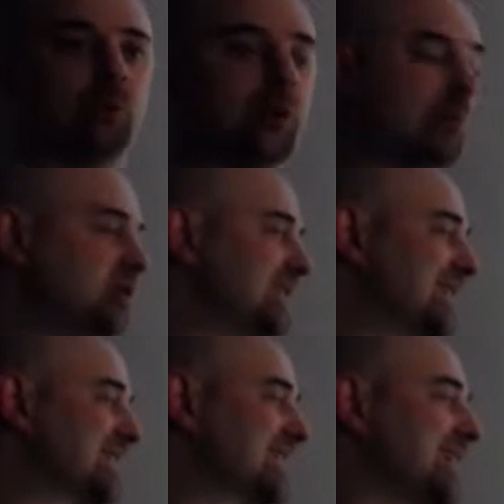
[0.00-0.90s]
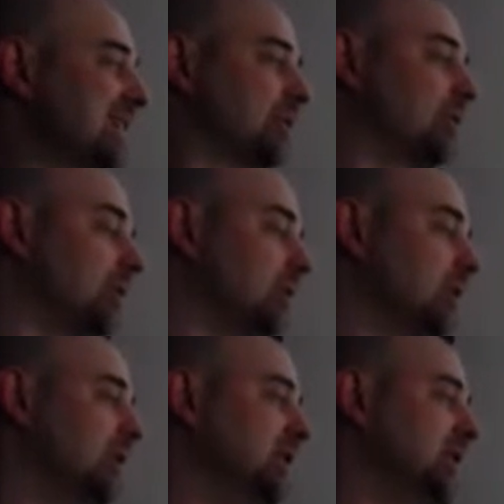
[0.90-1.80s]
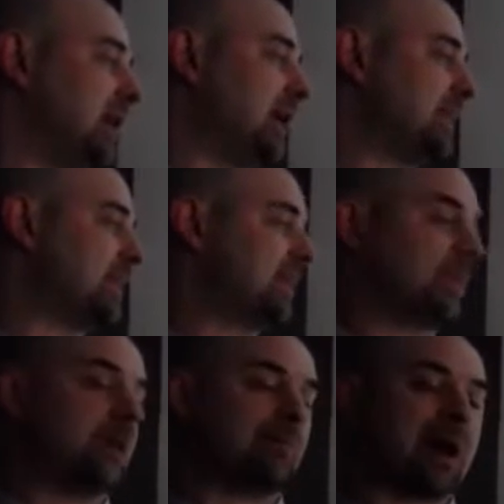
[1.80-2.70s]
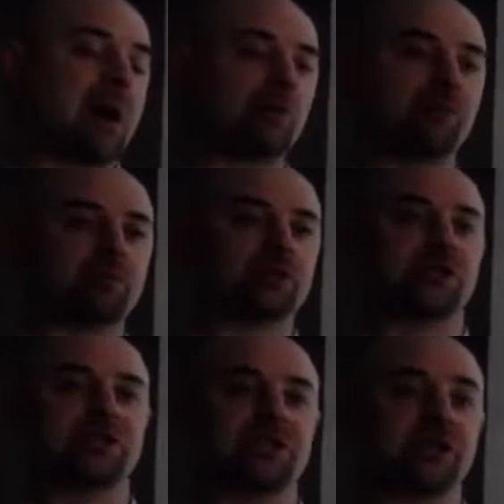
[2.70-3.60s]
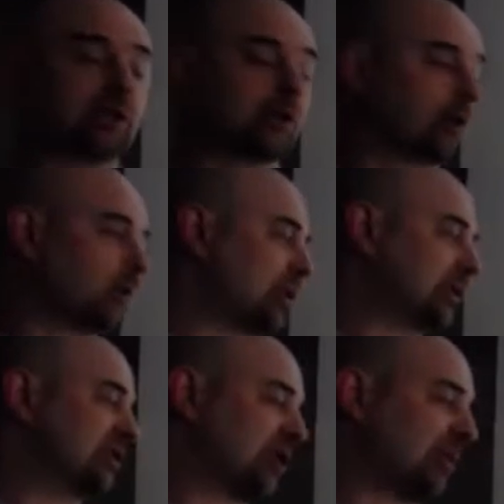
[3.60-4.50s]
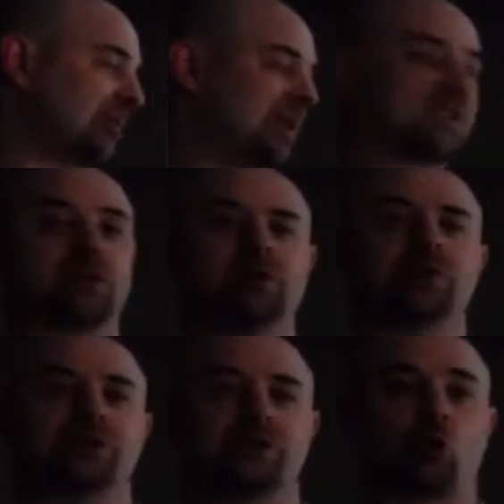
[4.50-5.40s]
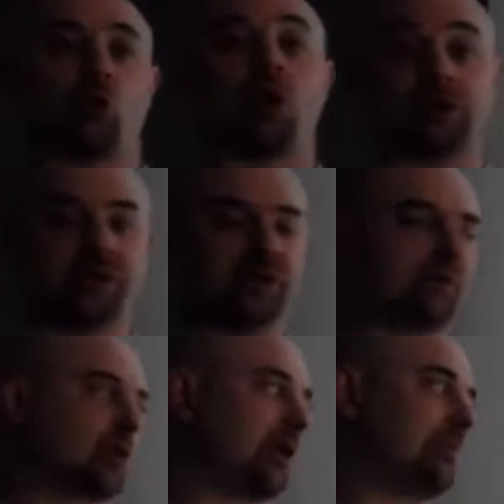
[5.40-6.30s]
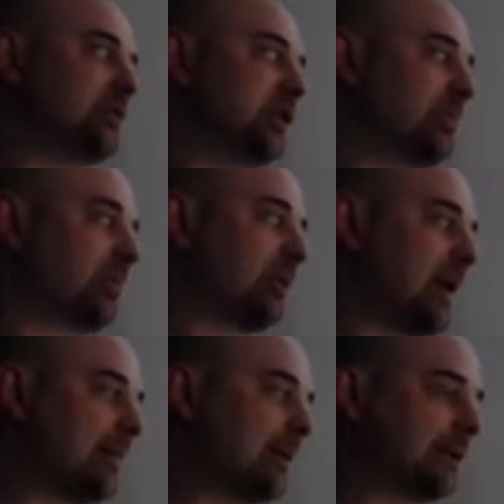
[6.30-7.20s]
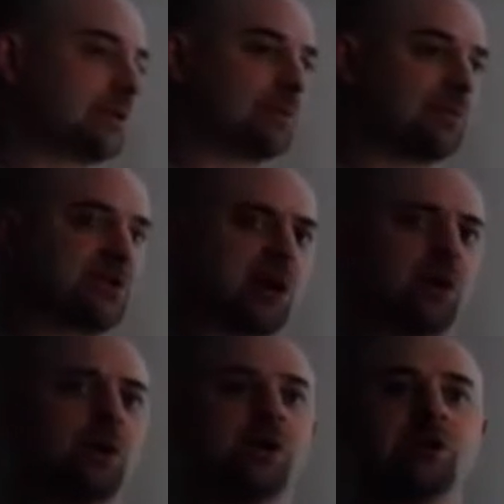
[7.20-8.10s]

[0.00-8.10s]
imaging signal, and the amount of imaging signal is going to determine basically the quality of your imaging parameters. So you